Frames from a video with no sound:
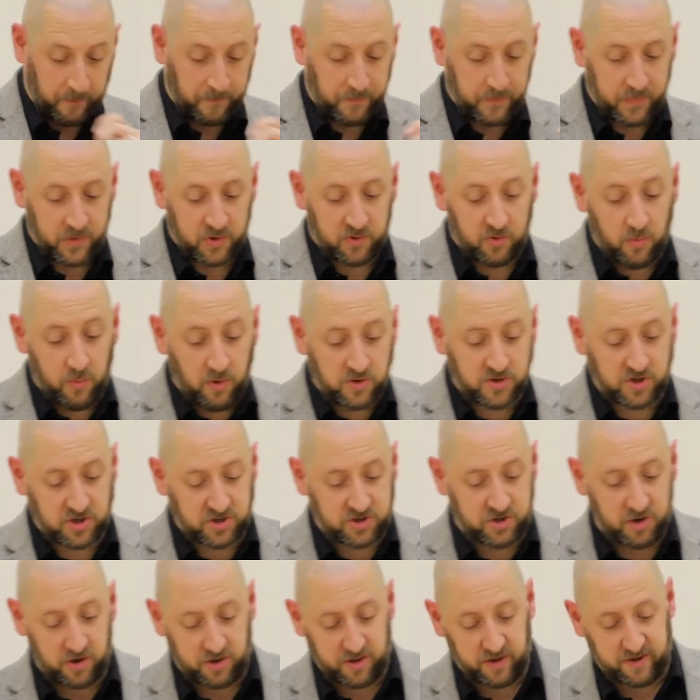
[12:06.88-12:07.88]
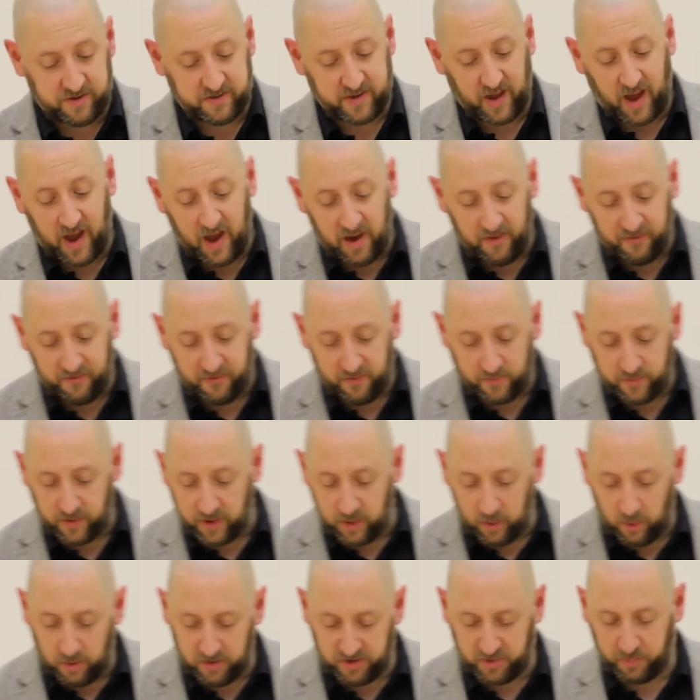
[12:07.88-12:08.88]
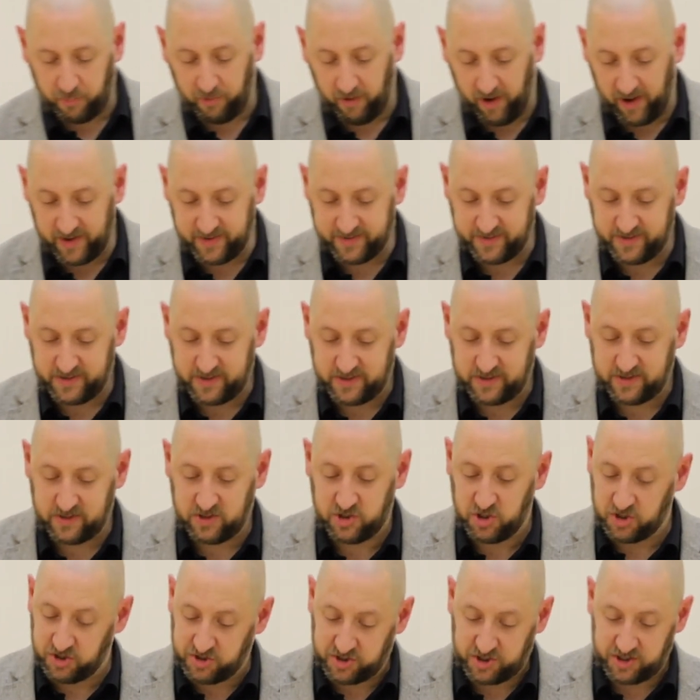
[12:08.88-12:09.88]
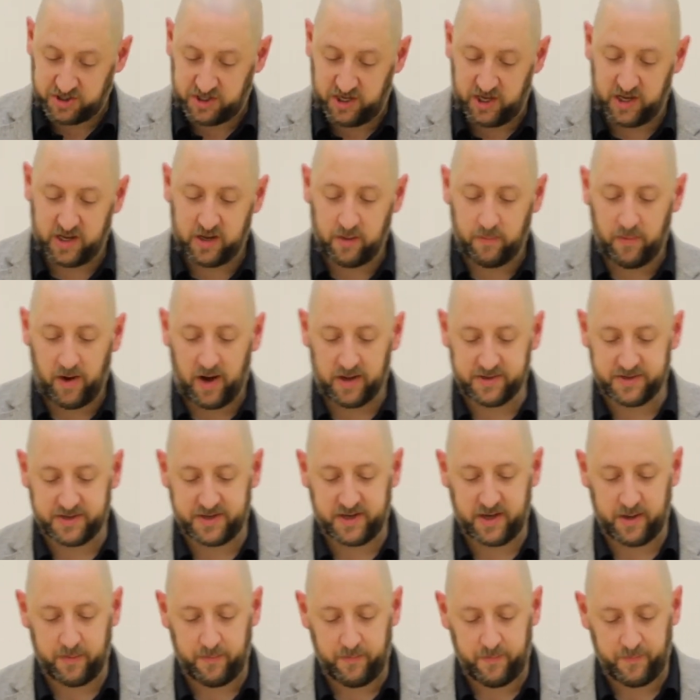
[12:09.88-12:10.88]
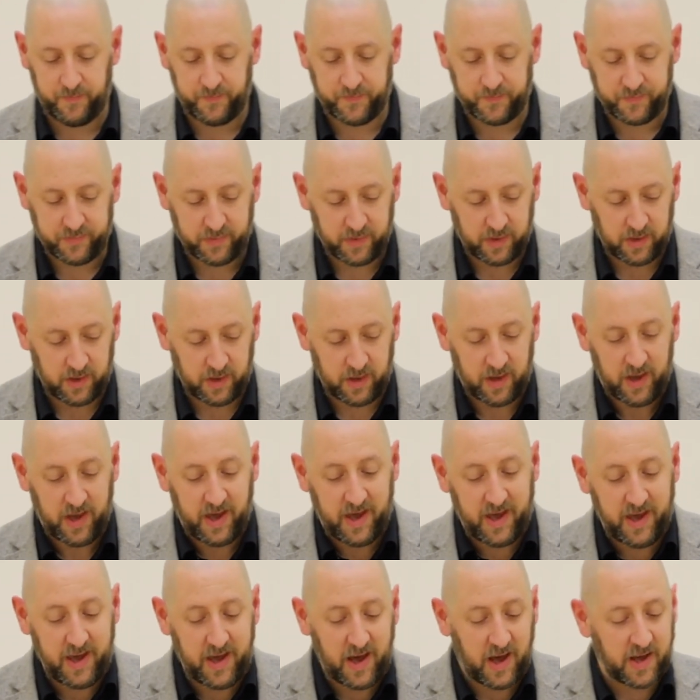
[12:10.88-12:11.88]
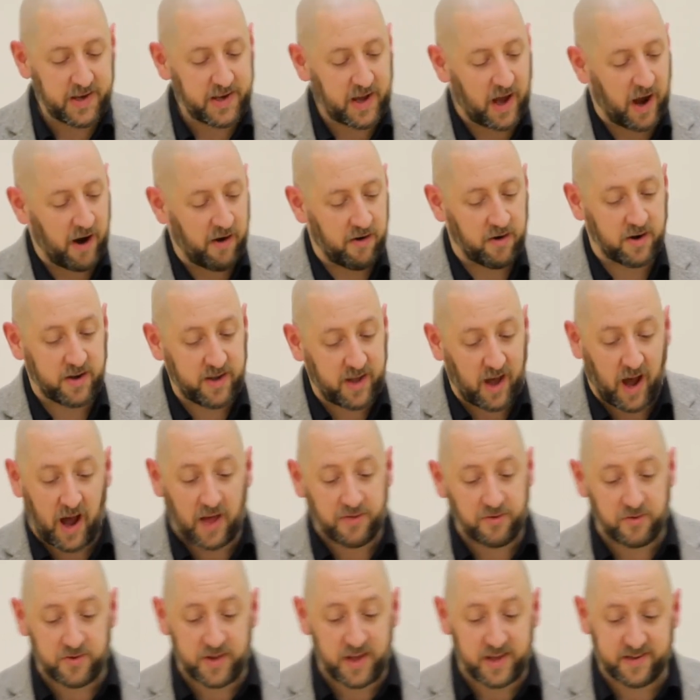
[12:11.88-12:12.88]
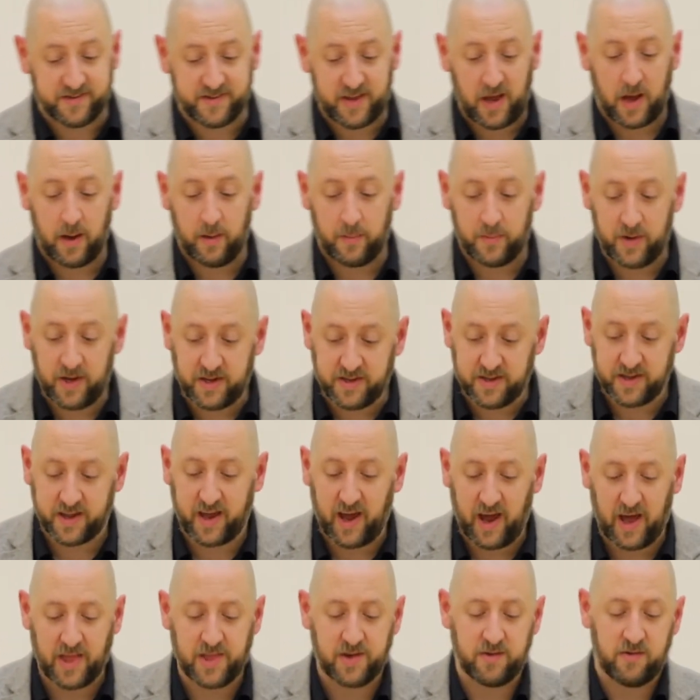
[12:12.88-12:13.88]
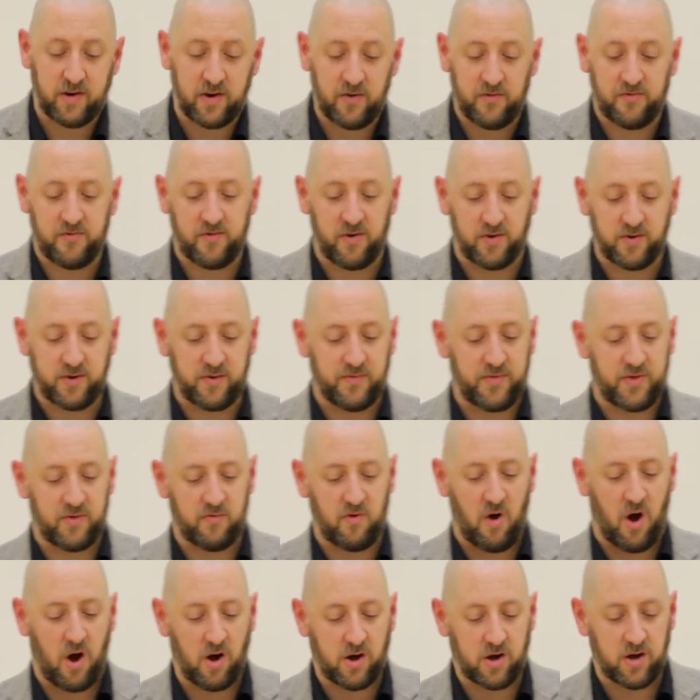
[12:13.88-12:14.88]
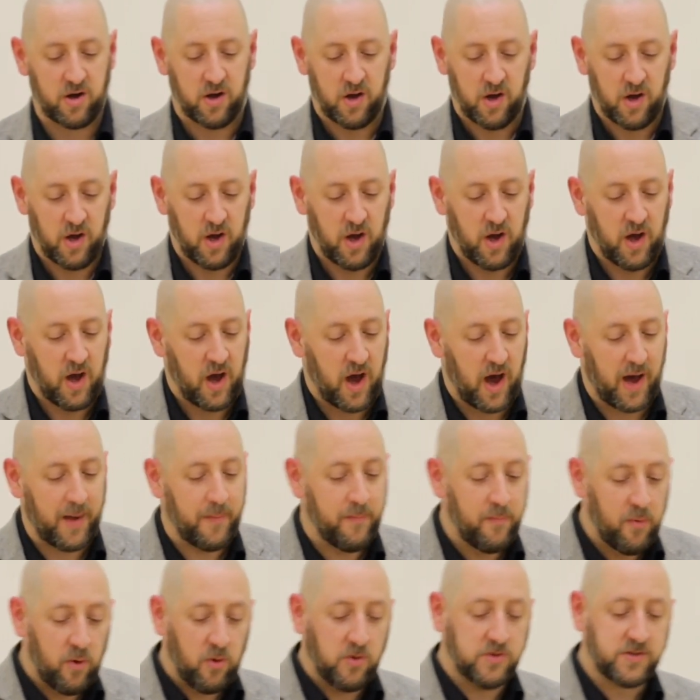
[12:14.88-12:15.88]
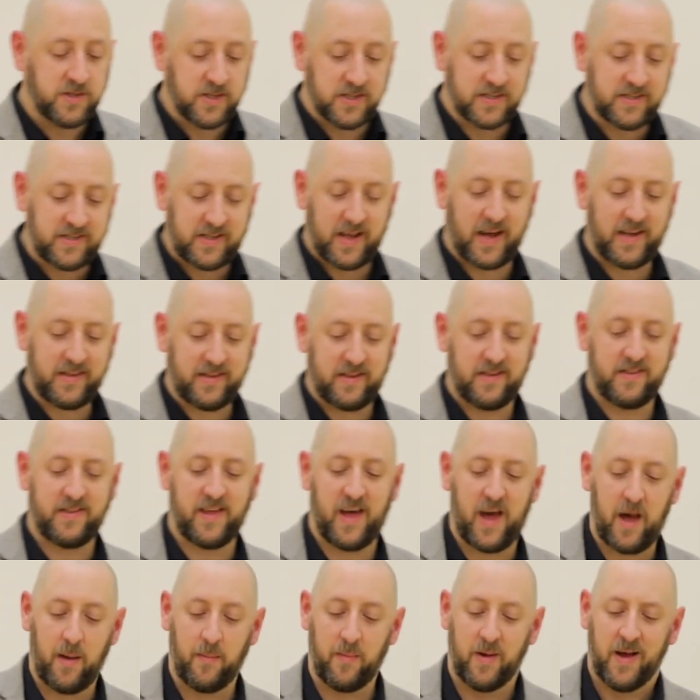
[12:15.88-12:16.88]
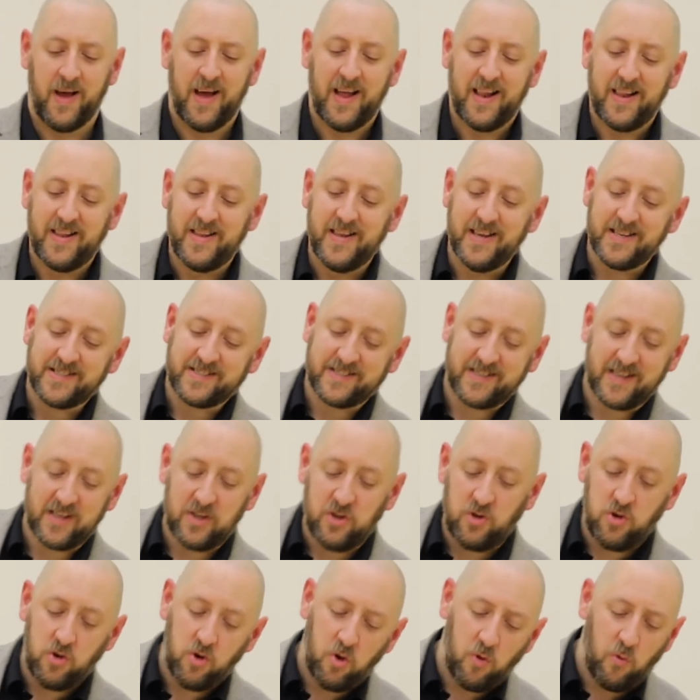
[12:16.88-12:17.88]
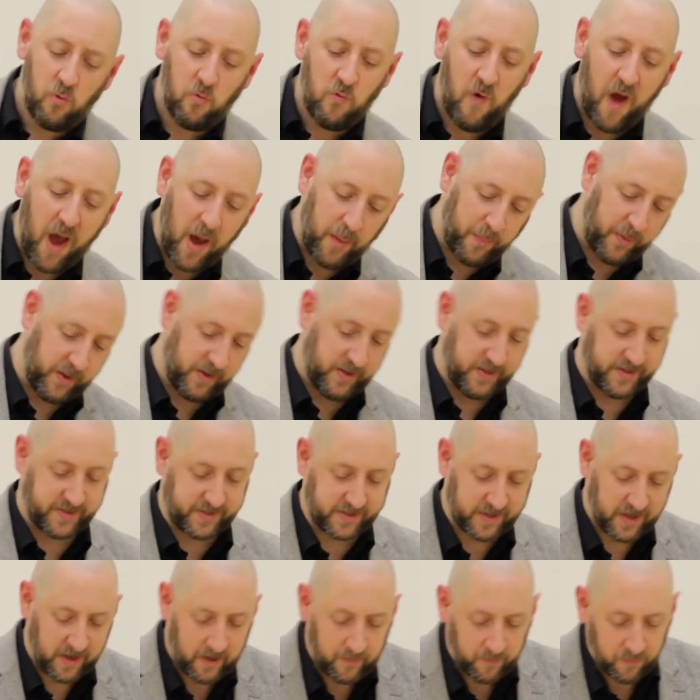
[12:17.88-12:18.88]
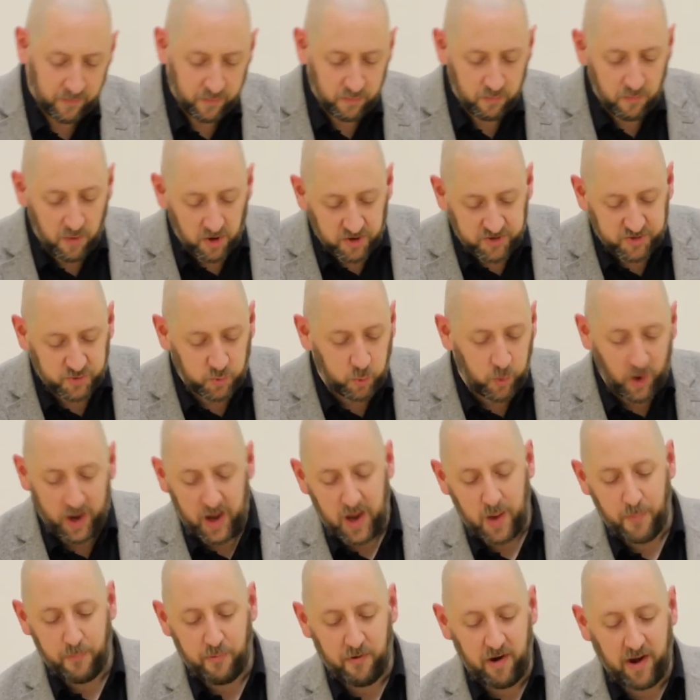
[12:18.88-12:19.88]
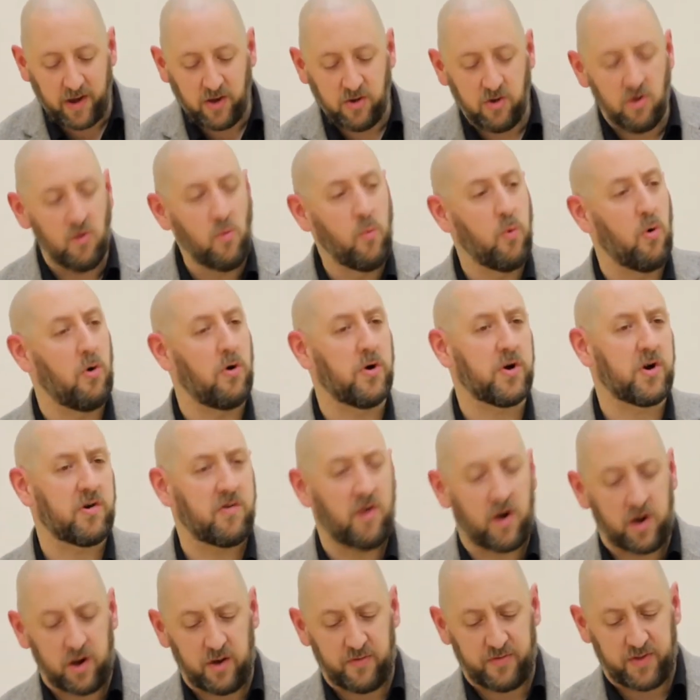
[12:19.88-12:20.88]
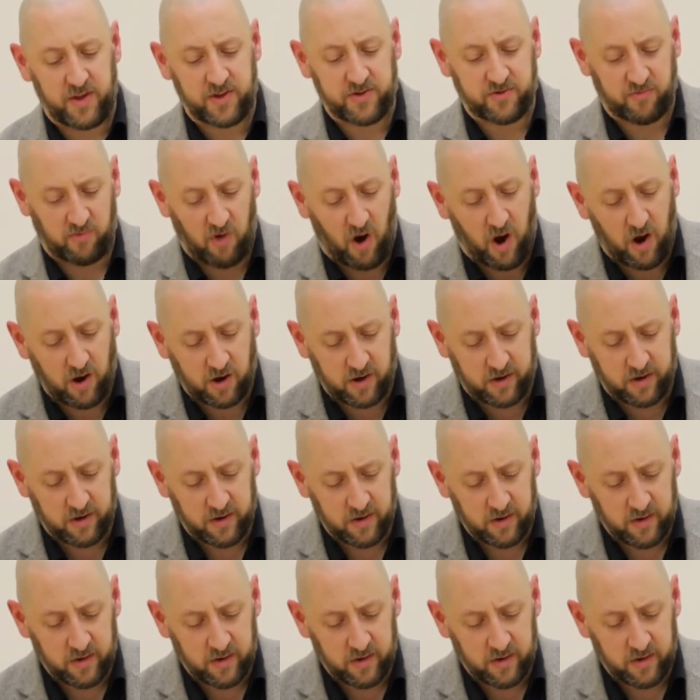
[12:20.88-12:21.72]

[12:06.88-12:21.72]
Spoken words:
So Moses took the staff from the Lord's presence, just as he commanded him. He and Aaron gathered the assembly together in front of the rock. And Moses said to them, listen, you rebels, must we bring you water out of this rock?